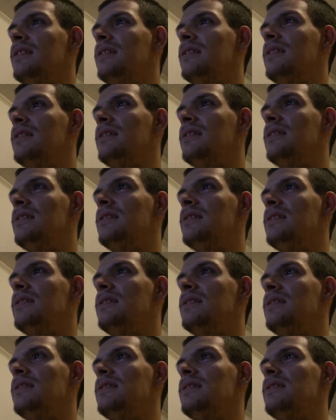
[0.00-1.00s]

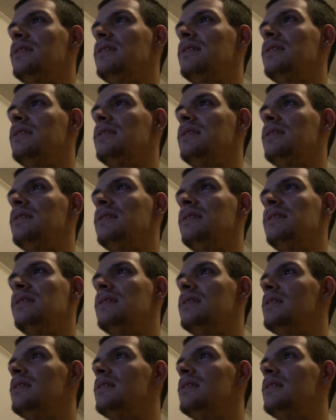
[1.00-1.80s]
(silence)